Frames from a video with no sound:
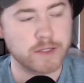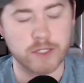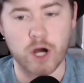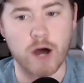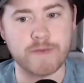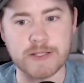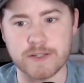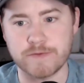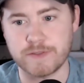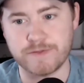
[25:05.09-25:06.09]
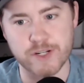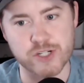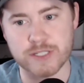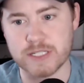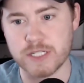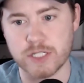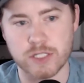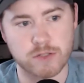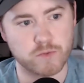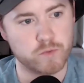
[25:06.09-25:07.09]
The offensive deficiencies